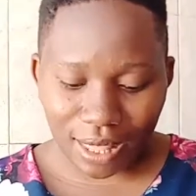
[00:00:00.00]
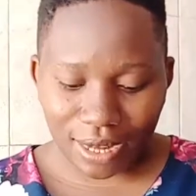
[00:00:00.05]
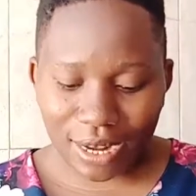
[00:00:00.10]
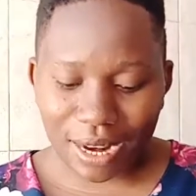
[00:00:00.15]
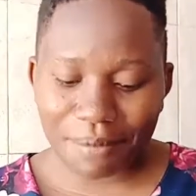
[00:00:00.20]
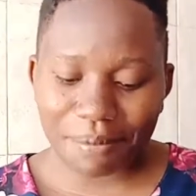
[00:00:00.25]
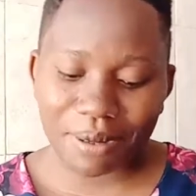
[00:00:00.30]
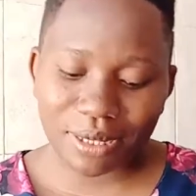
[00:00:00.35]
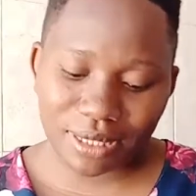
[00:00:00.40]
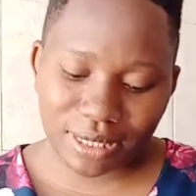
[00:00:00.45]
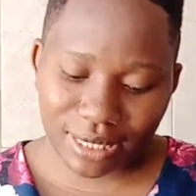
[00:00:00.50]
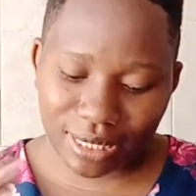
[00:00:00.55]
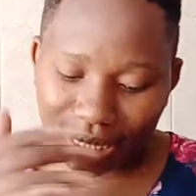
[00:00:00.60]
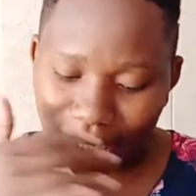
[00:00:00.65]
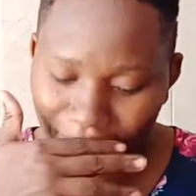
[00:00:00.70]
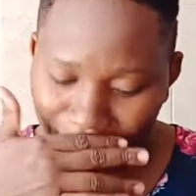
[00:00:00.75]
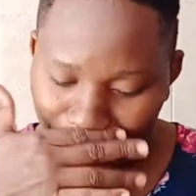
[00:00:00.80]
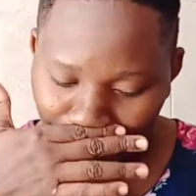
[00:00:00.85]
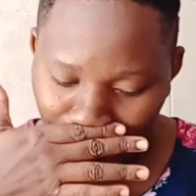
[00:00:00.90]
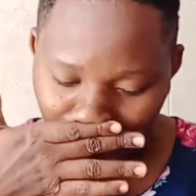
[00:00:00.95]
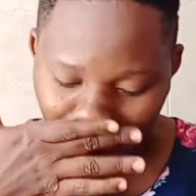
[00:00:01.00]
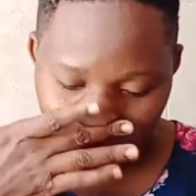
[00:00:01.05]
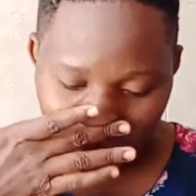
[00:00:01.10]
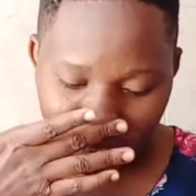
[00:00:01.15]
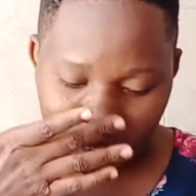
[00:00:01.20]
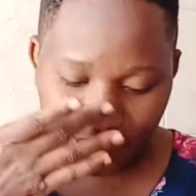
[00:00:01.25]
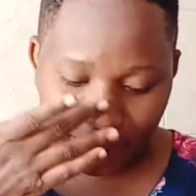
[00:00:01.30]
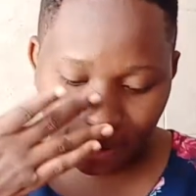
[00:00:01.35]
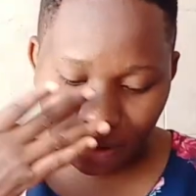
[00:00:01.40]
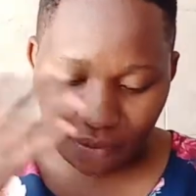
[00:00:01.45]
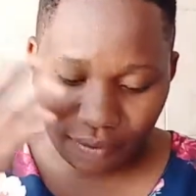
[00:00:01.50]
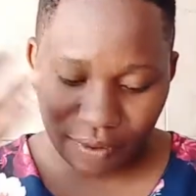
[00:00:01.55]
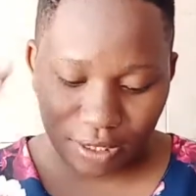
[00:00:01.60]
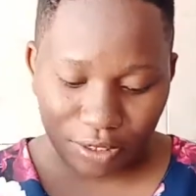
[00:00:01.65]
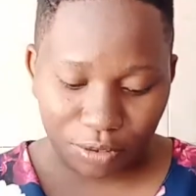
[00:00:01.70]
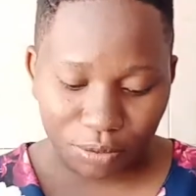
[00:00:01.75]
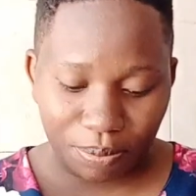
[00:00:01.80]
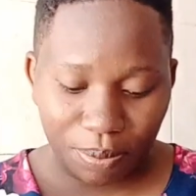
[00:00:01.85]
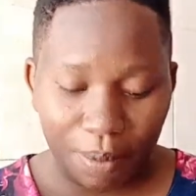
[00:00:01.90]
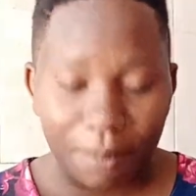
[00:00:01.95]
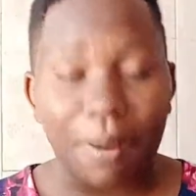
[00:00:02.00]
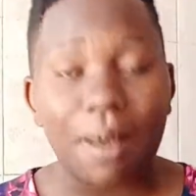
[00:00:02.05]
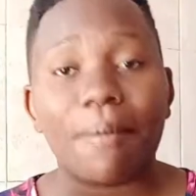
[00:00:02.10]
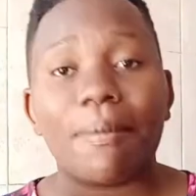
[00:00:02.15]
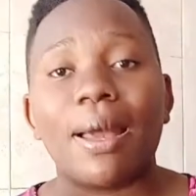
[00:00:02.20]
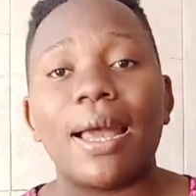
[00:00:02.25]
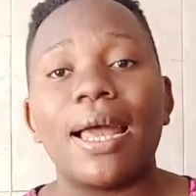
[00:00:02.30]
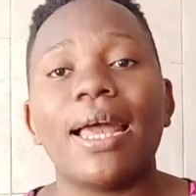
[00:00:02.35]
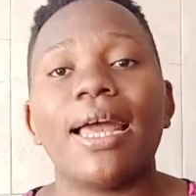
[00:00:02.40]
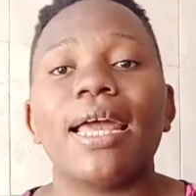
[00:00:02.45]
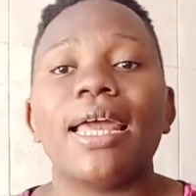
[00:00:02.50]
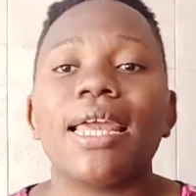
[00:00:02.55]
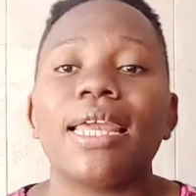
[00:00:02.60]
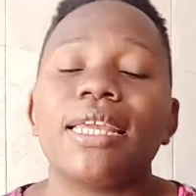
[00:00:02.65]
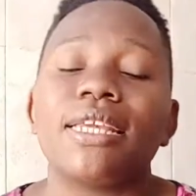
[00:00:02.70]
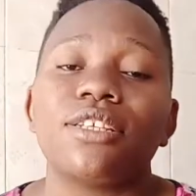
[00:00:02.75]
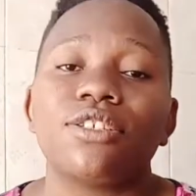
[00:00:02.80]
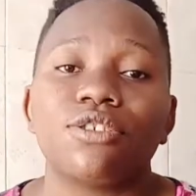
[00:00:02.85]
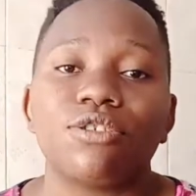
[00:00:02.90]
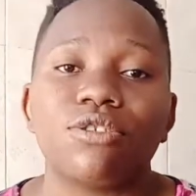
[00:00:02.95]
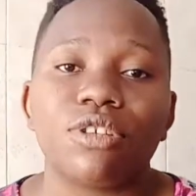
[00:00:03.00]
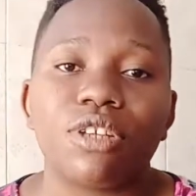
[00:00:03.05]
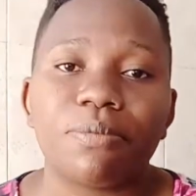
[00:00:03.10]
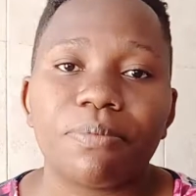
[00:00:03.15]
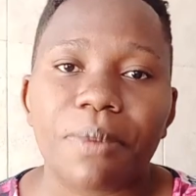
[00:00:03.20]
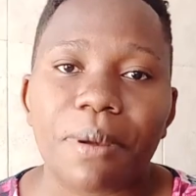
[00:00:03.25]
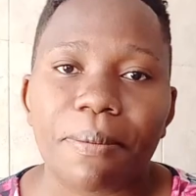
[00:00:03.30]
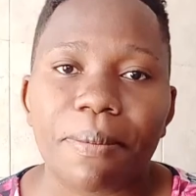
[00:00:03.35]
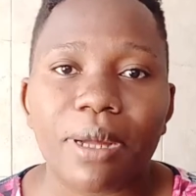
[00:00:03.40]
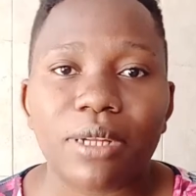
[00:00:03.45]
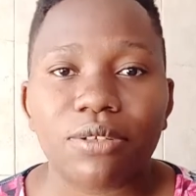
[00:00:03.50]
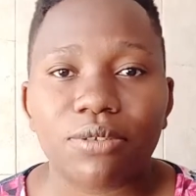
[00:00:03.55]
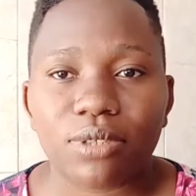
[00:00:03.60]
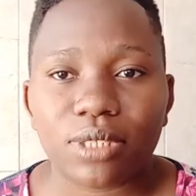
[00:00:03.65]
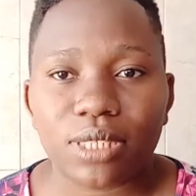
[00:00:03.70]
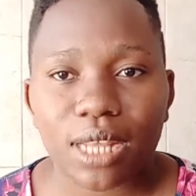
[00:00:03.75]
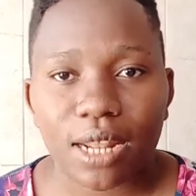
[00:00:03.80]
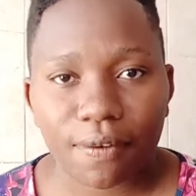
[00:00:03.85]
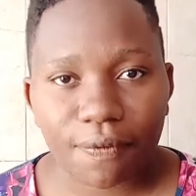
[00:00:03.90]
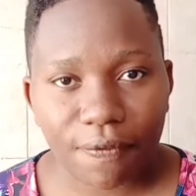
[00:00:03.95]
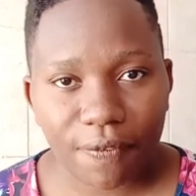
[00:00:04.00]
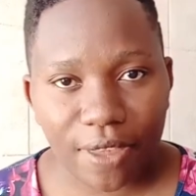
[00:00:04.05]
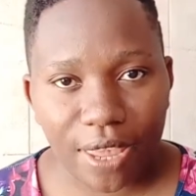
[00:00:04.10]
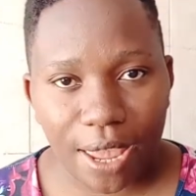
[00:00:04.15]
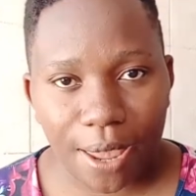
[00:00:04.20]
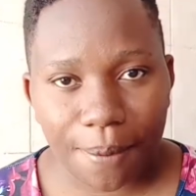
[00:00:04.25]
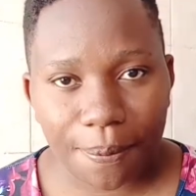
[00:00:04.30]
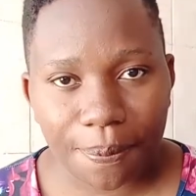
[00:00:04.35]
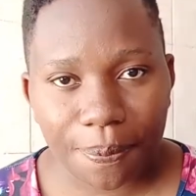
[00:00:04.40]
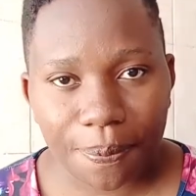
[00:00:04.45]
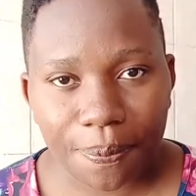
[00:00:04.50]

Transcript: Number three quality of a super mama is you remember to self-care.